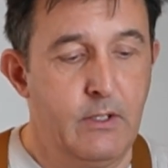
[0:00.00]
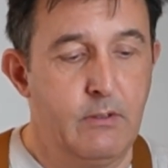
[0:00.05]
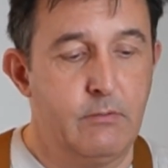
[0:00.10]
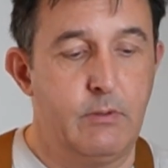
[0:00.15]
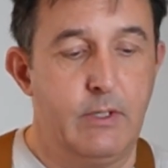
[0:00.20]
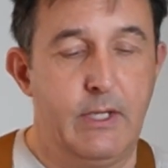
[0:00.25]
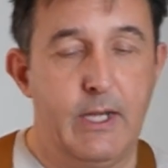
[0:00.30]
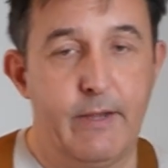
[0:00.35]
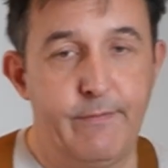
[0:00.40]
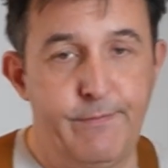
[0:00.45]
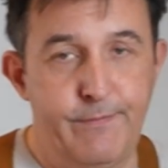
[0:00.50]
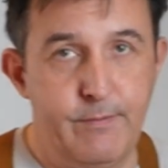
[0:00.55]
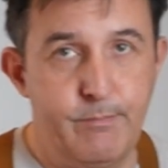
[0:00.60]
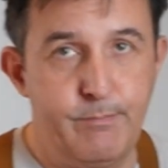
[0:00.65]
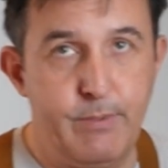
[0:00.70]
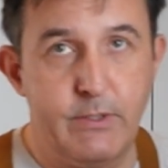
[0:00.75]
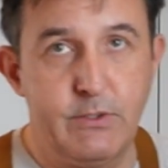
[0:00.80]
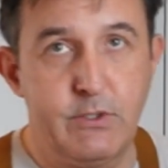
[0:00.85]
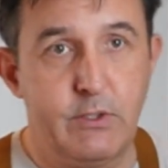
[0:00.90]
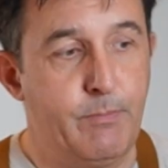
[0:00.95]
We have a
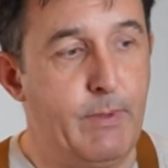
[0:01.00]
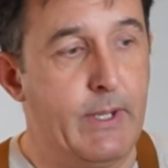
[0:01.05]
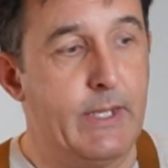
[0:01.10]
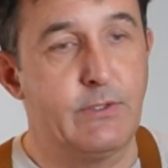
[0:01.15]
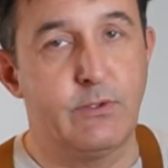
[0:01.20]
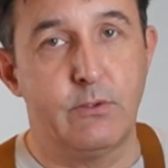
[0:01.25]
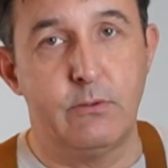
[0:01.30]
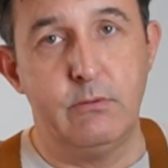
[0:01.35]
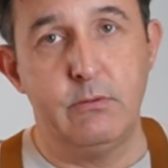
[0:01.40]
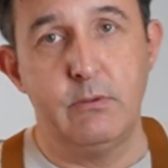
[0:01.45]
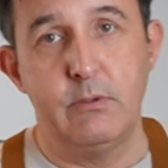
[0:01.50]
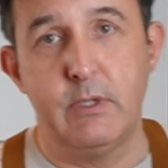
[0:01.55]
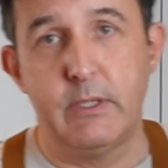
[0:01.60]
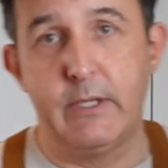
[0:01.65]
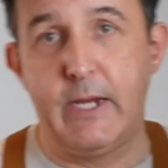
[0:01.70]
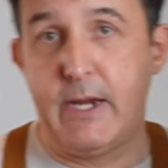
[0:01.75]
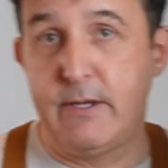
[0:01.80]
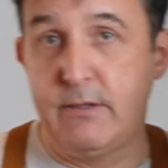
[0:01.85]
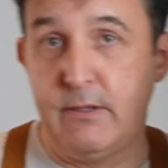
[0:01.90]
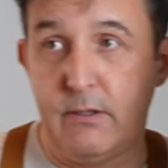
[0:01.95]
bunch of basil. Again,